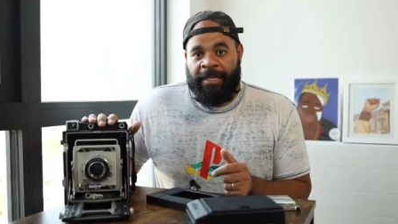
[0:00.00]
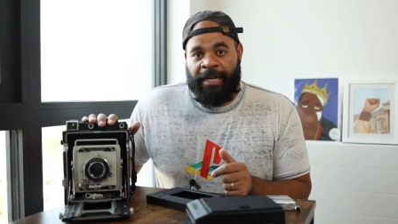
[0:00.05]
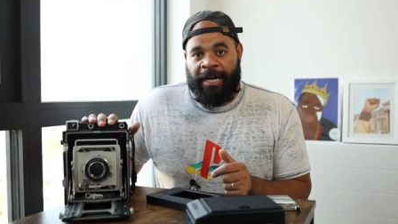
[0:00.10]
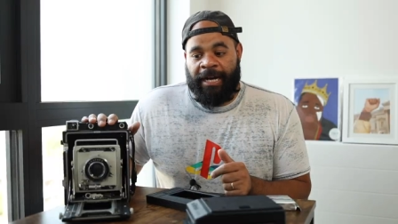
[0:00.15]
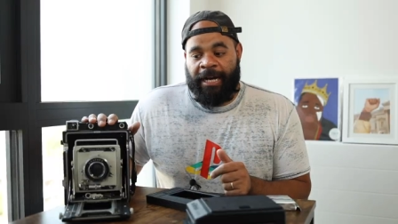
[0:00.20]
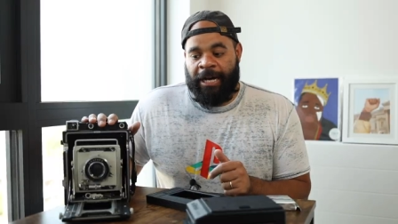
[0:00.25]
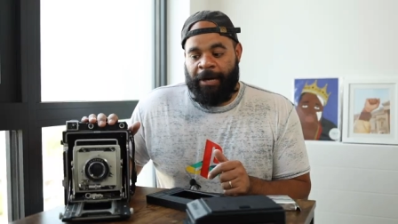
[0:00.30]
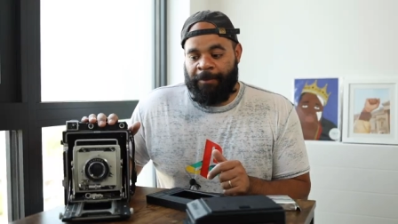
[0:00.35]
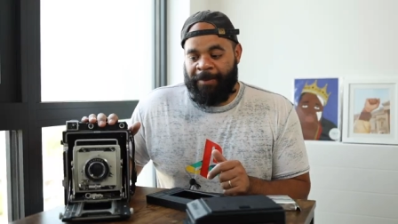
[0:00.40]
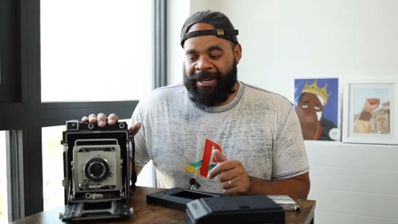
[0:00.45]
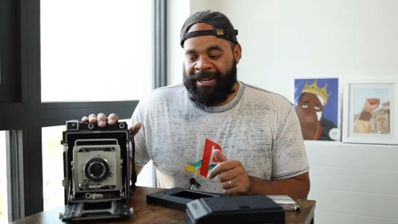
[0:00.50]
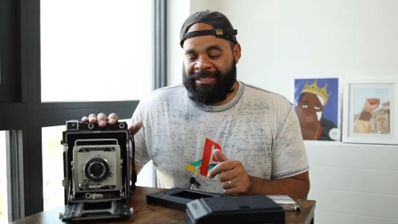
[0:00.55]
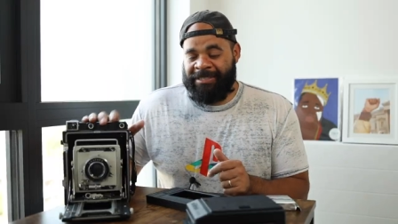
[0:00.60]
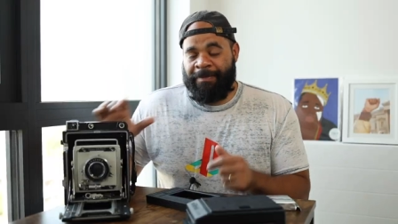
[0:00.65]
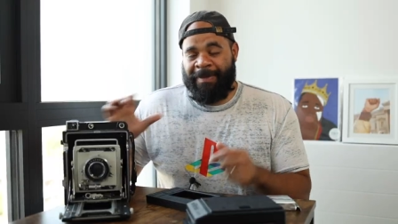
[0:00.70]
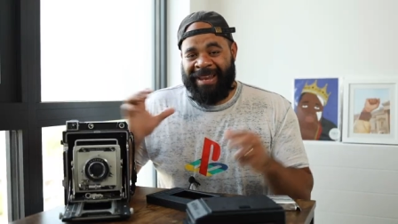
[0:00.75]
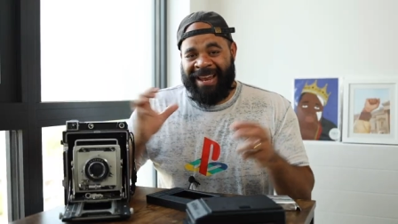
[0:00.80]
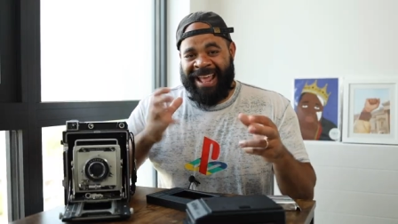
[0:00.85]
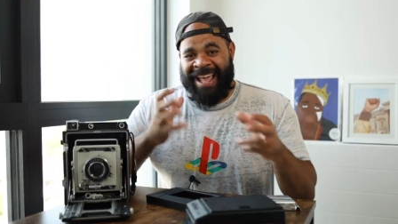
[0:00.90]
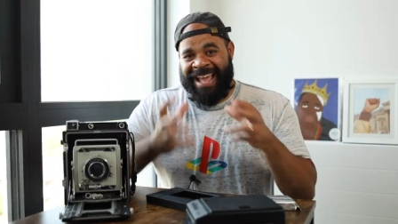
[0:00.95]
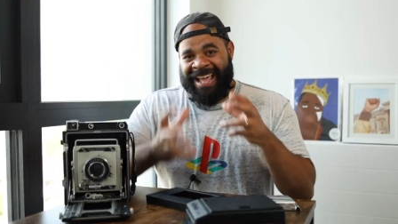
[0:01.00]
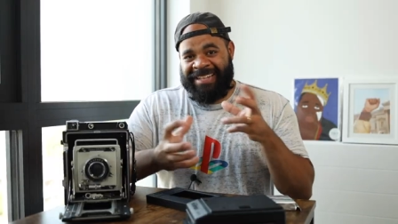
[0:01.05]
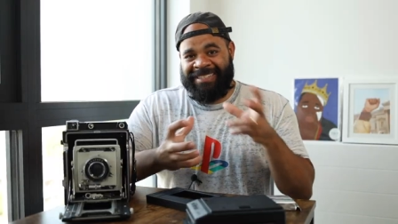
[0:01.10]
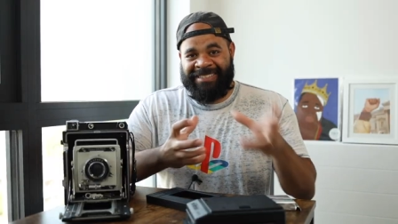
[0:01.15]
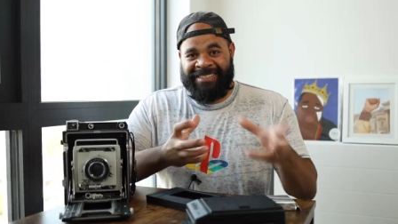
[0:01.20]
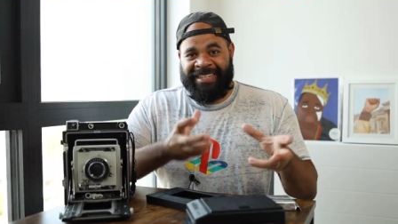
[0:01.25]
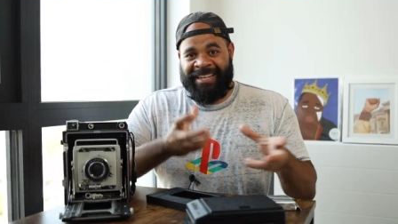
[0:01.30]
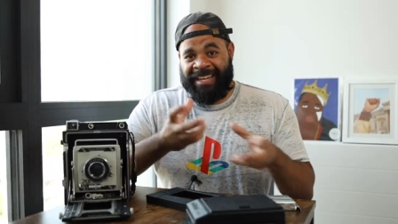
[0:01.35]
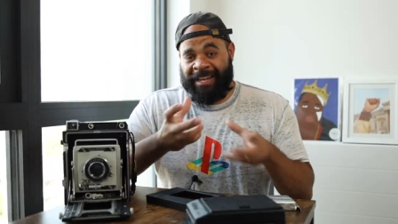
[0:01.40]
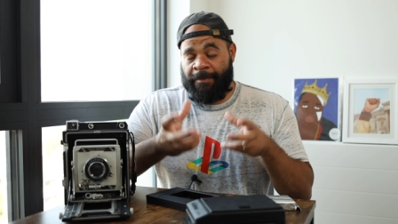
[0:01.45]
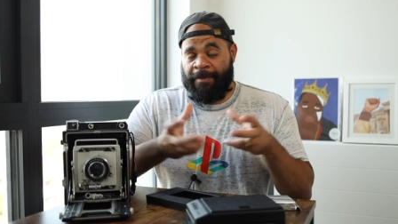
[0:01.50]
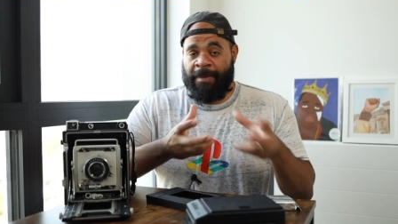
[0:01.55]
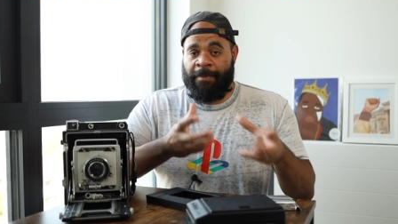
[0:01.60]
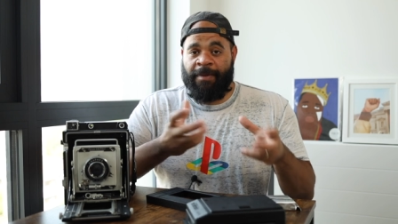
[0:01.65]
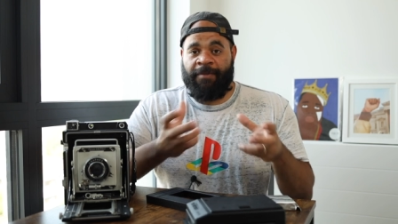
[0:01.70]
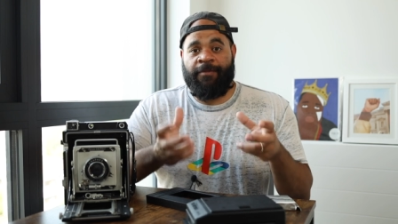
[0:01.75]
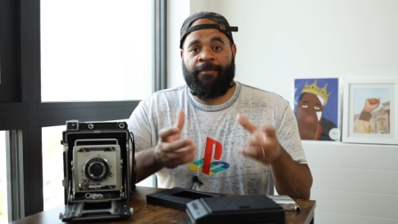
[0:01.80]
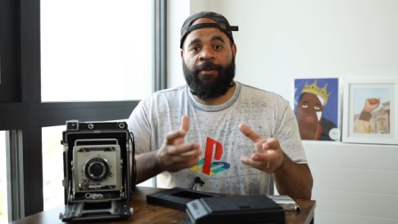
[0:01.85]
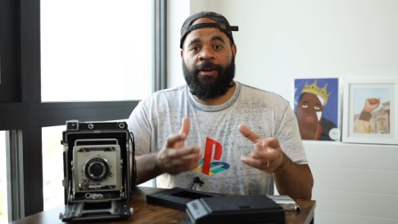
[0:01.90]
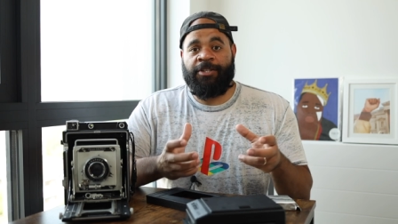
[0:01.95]
Um, it is a bit handsy and can be a
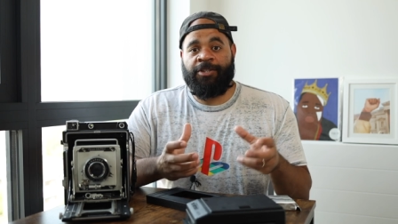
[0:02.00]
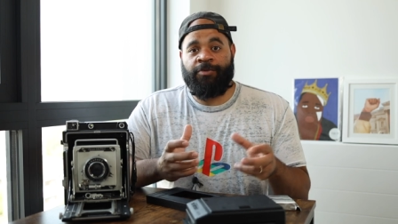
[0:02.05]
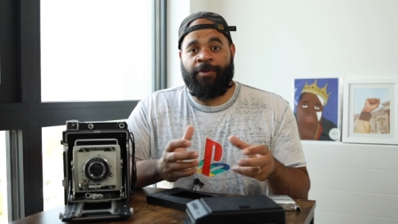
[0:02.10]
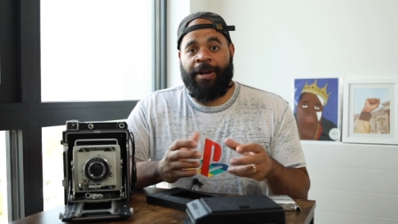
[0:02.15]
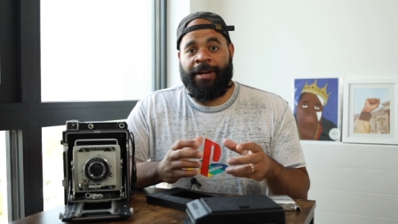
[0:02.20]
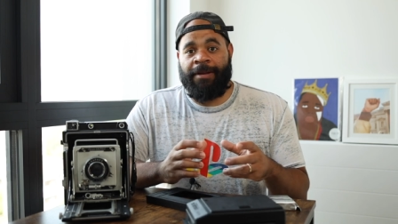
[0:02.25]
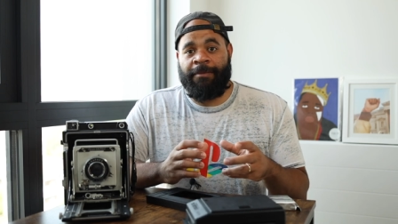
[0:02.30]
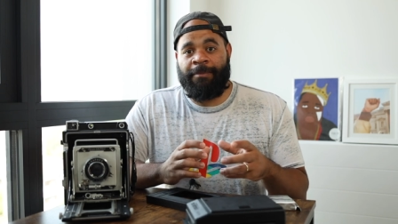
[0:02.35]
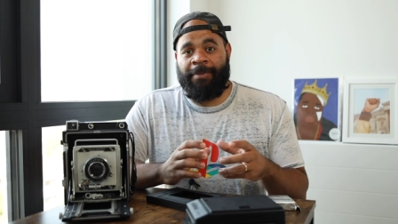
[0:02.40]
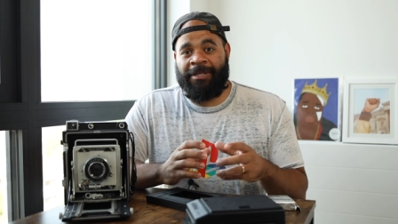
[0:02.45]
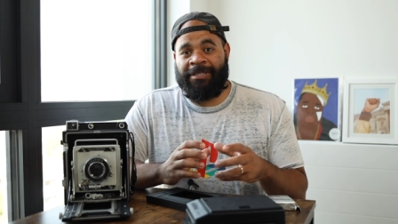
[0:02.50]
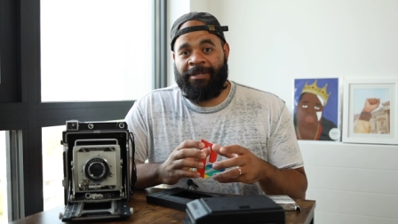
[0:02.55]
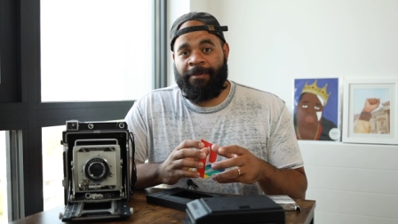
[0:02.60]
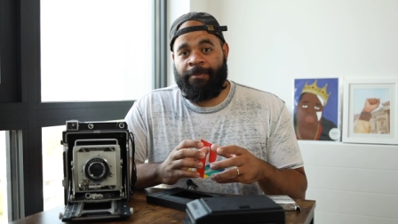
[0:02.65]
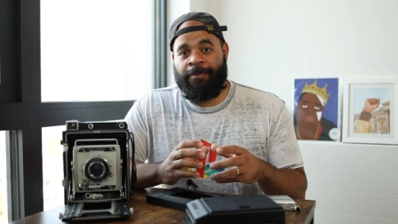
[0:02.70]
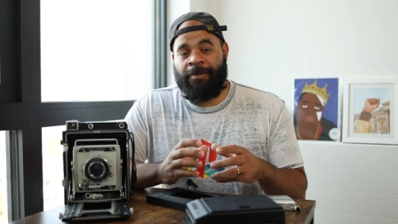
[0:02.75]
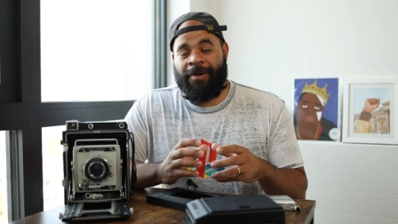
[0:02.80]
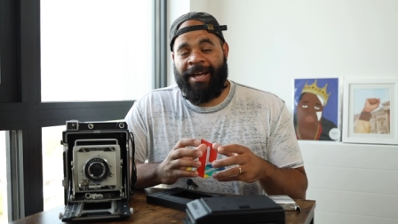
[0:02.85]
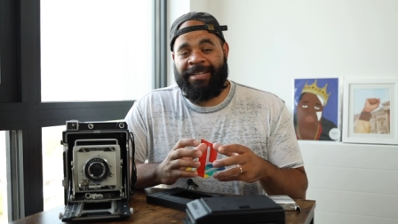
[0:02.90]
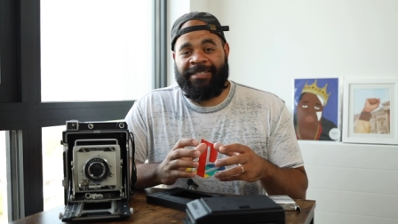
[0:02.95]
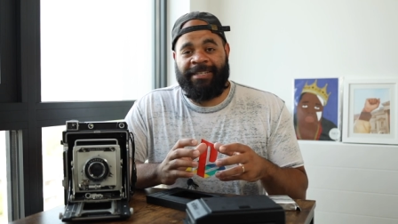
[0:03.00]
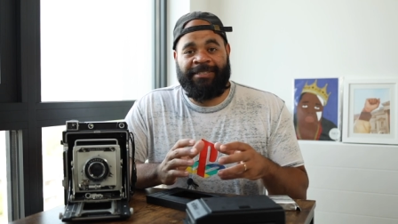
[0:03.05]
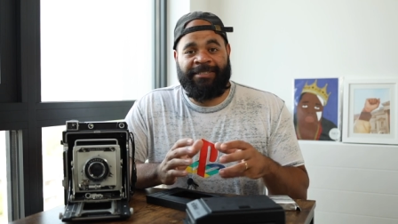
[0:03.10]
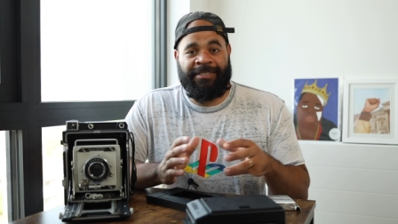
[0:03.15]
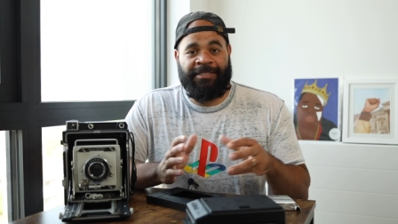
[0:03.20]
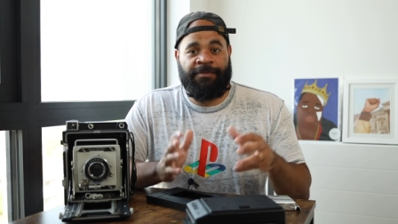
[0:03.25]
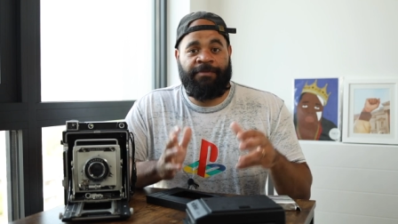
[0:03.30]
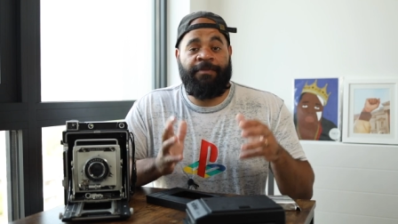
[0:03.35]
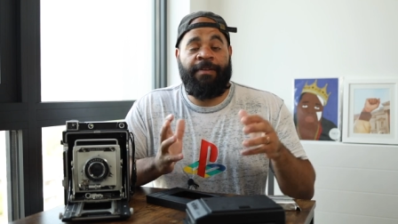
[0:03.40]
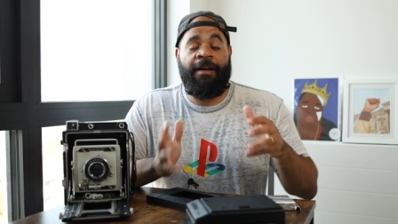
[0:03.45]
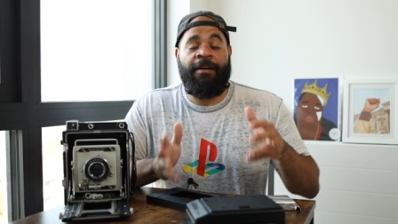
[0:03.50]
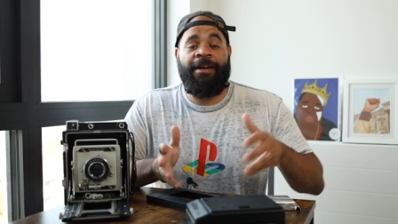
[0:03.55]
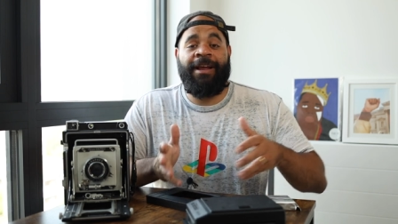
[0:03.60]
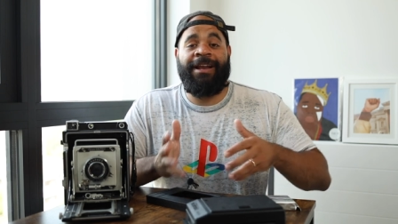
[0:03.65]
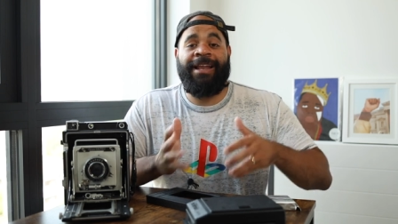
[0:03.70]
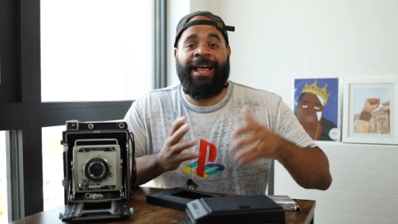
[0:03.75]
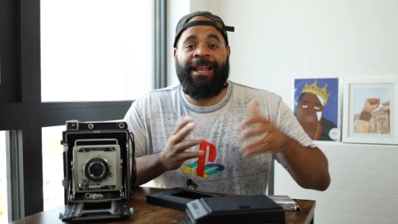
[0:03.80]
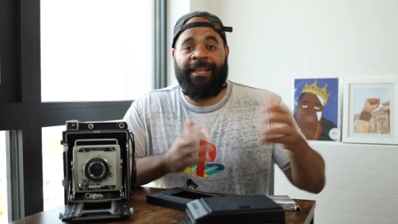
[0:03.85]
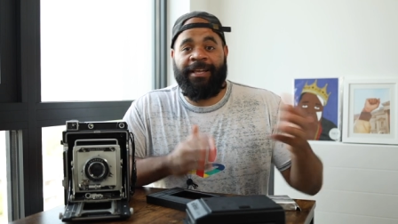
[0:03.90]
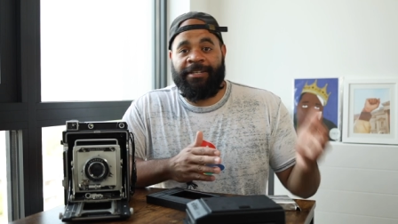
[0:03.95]
bit frustrating, but the process is very
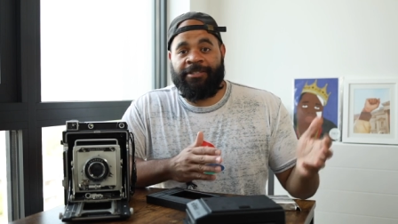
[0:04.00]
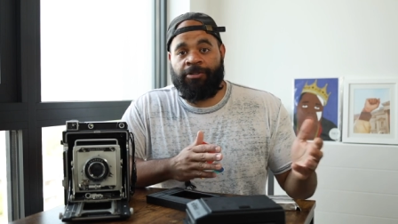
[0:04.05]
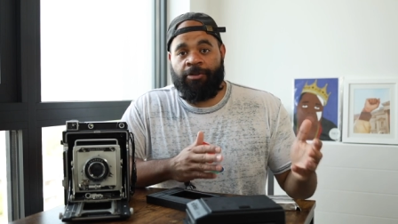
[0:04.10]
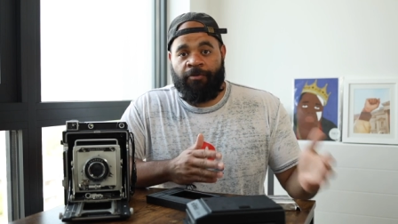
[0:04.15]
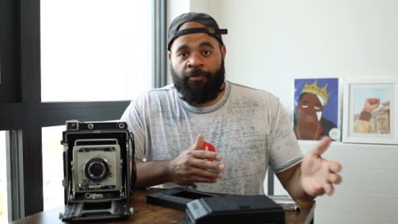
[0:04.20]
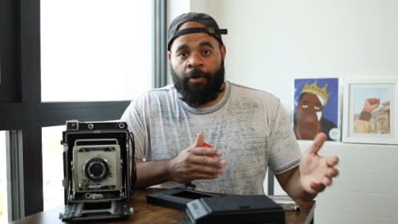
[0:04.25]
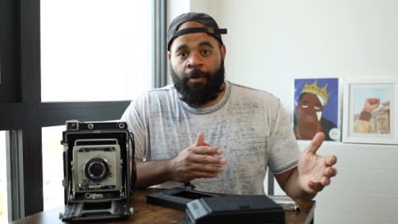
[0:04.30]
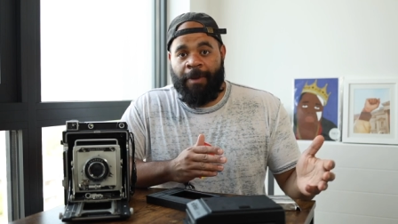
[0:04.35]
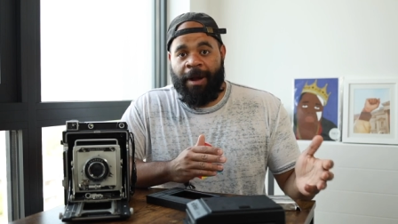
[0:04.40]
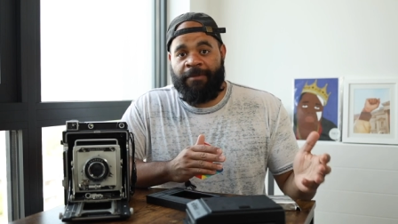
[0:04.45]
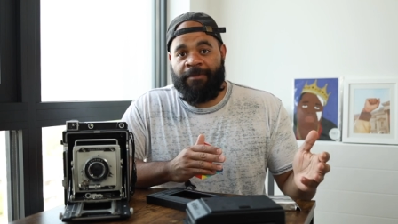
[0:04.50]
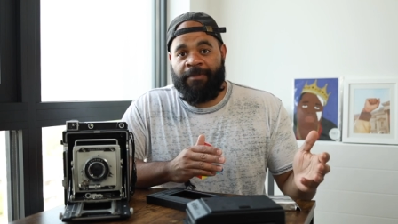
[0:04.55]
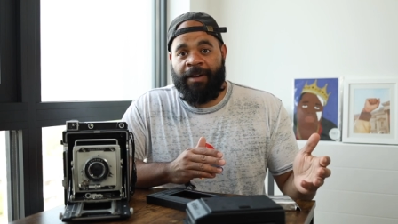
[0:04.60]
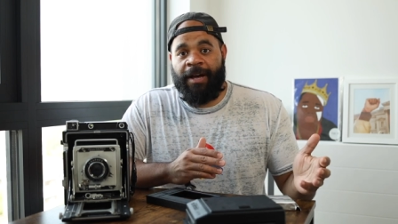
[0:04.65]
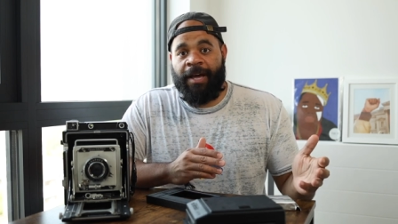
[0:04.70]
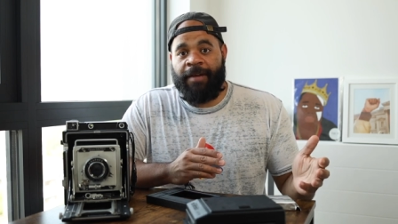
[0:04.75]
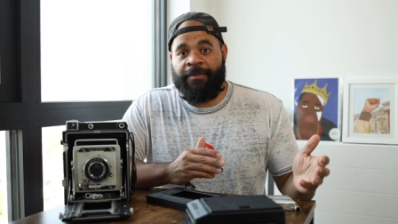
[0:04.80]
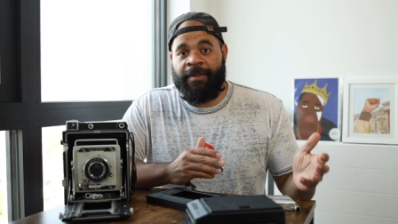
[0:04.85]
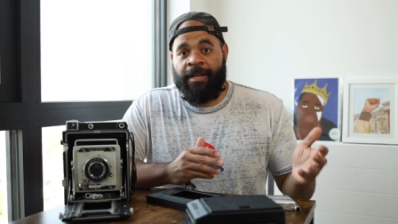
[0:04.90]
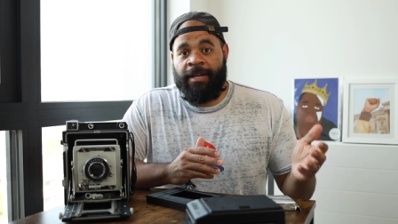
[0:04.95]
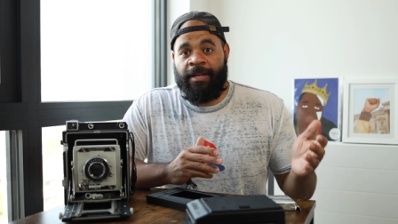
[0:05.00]
analogous to 4x5.